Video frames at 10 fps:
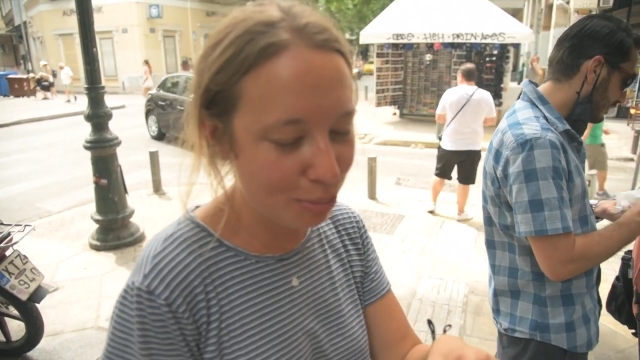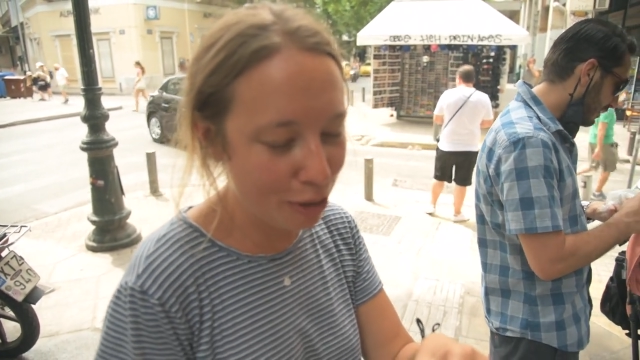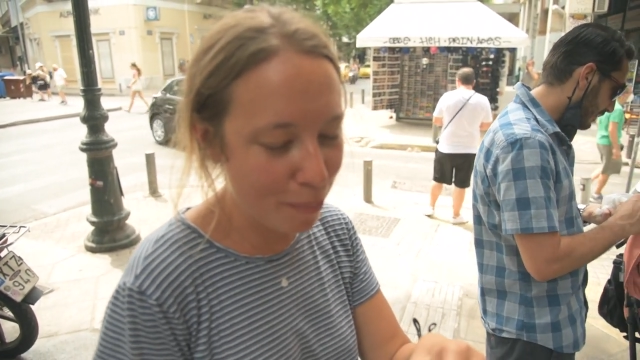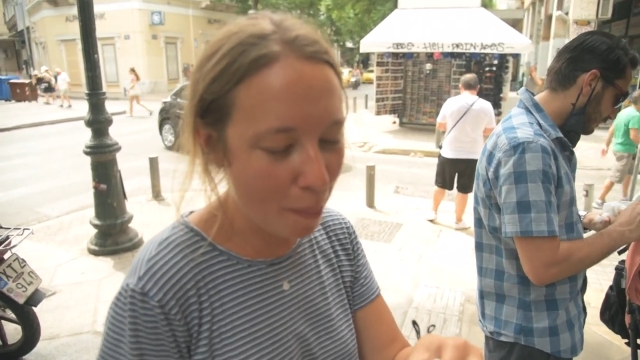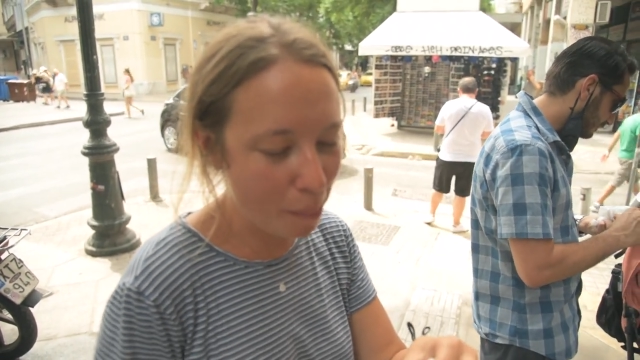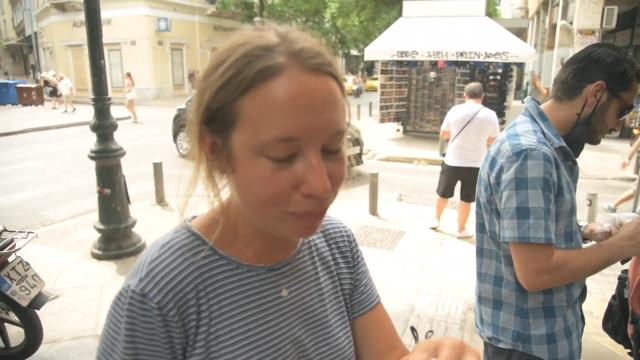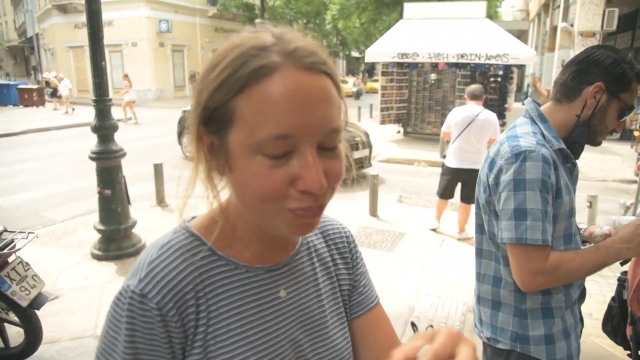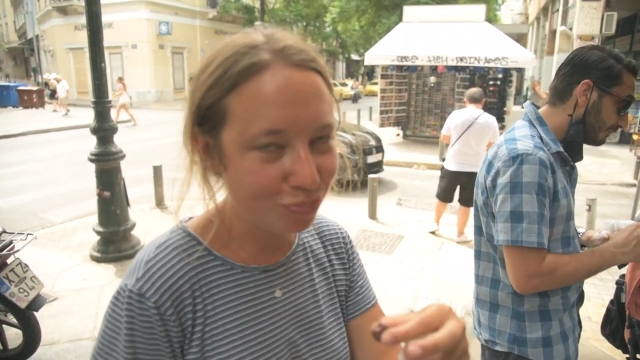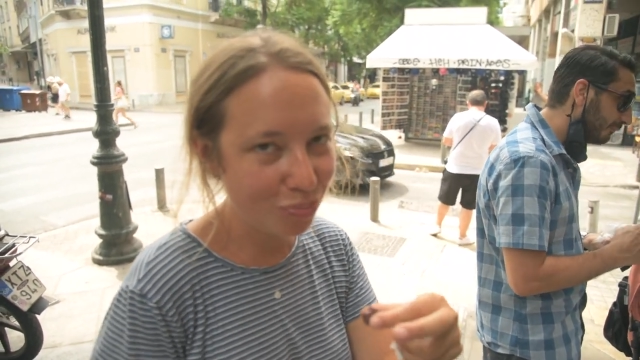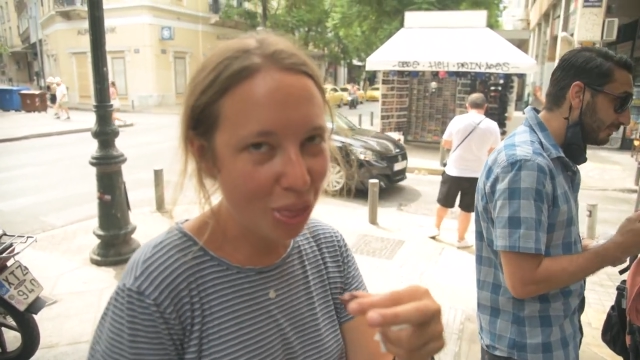but wow.
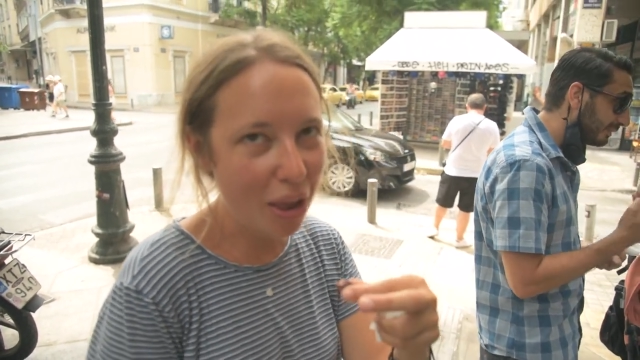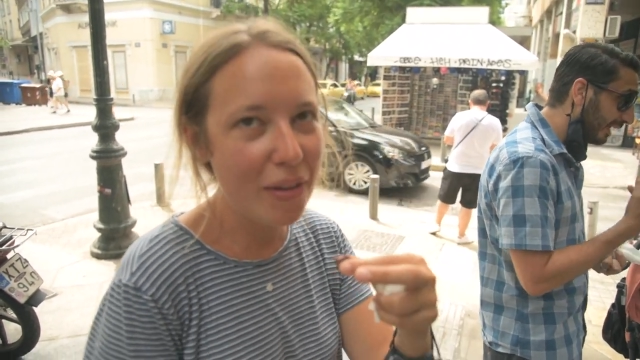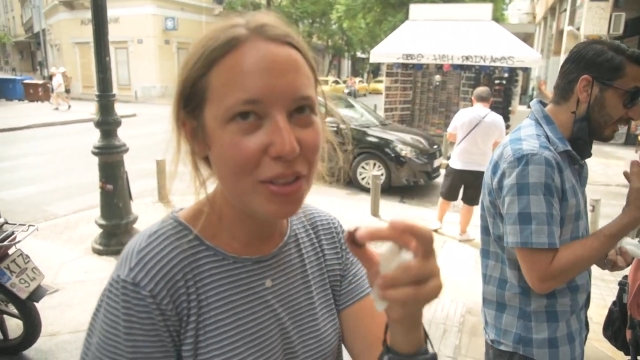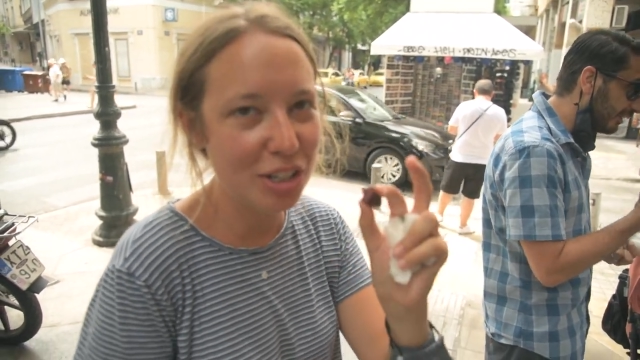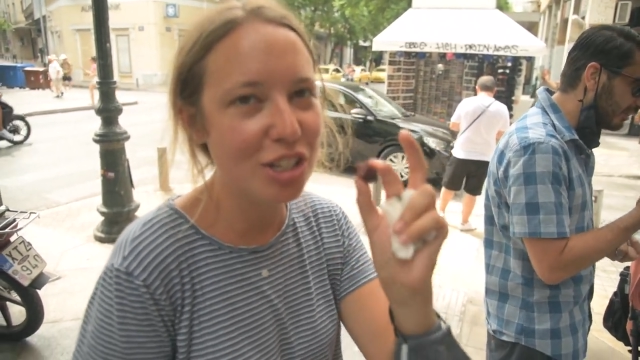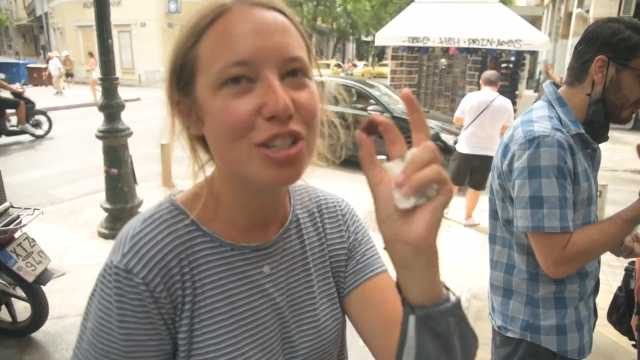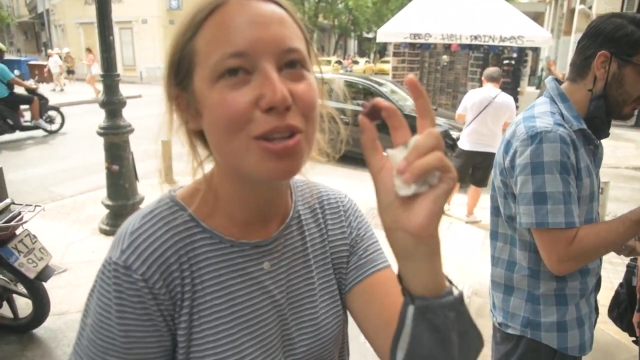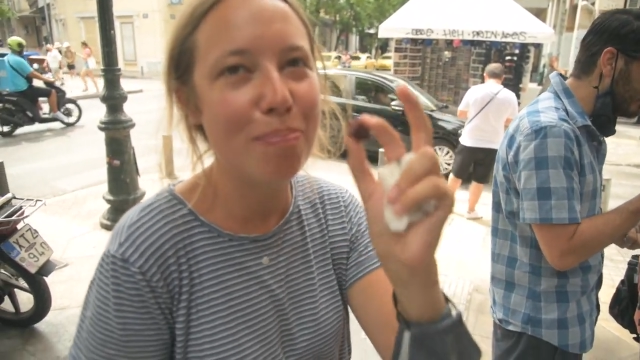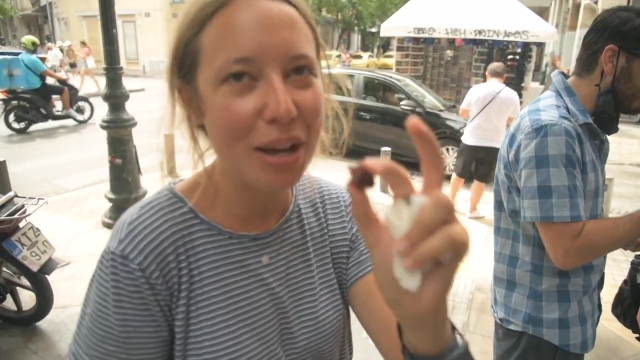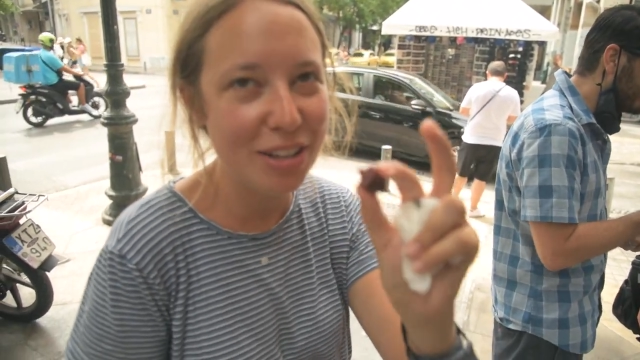this is
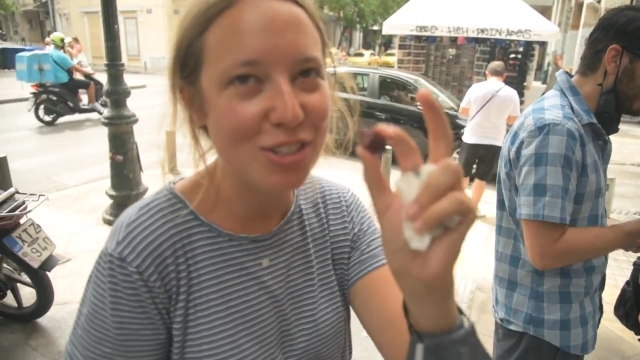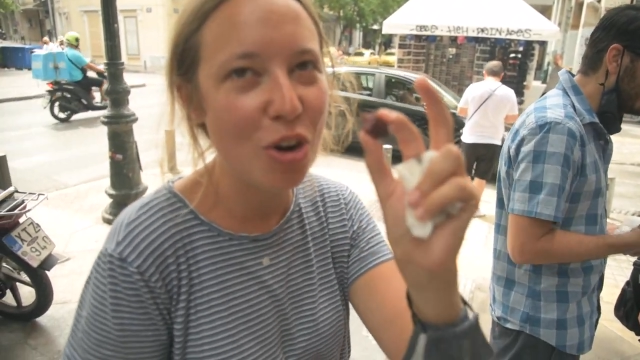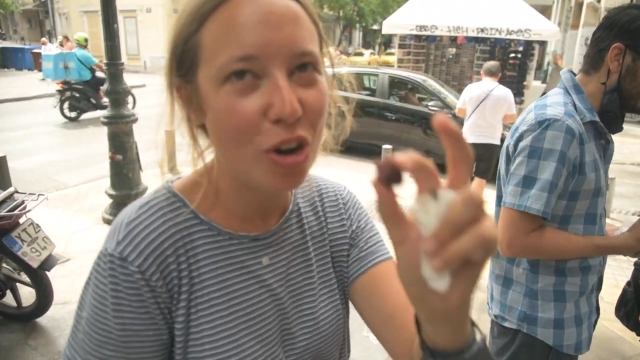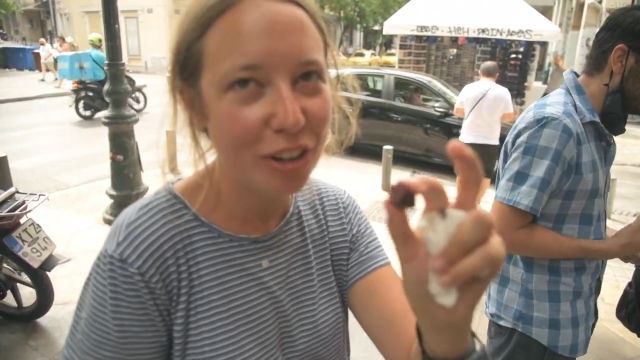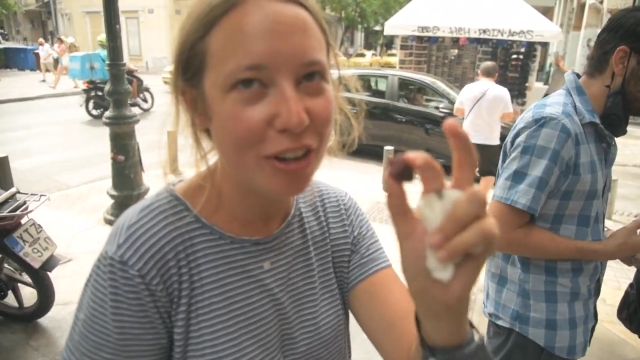the best olive.